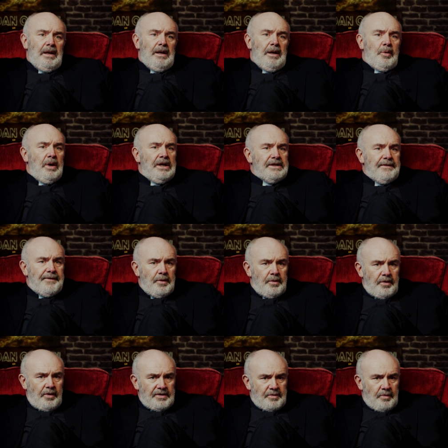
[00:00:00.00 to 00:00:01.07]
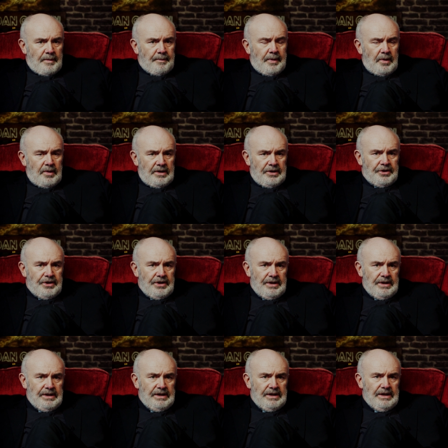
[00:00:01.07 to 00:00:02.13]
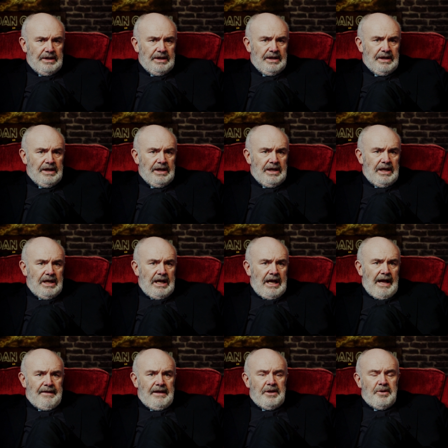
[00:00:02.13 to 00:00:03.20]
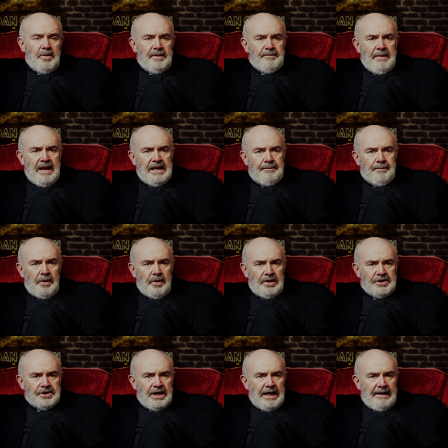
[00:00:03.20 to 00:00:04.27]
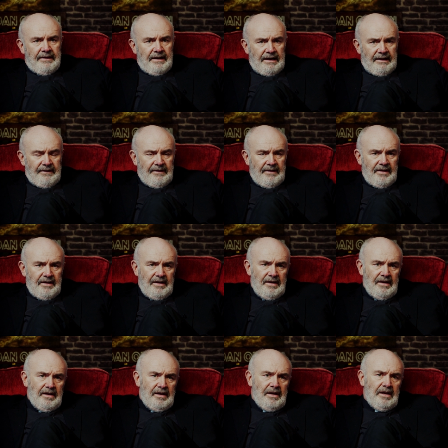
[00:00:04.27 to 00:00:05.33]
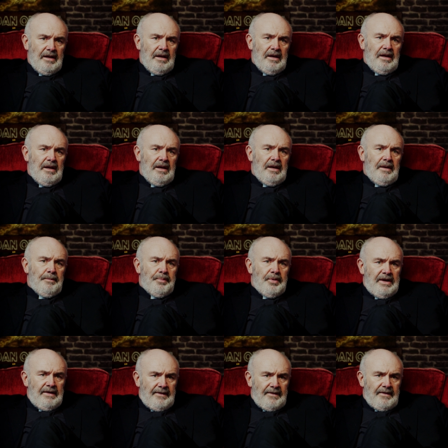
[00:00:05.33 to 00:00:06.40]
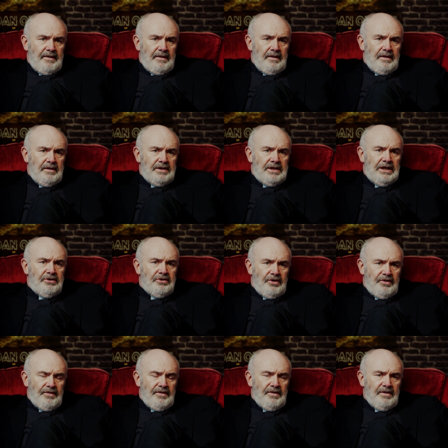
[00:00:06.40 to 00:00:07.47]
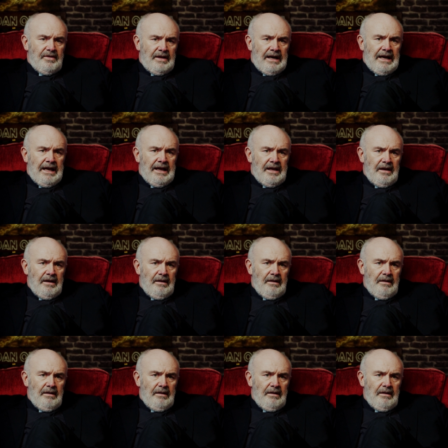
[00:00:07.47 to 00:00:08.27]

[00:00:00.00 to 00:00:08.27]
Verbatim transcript: Now, quite a few of those were Polish. And then you had many Polish Catholics, priests teachers, the like.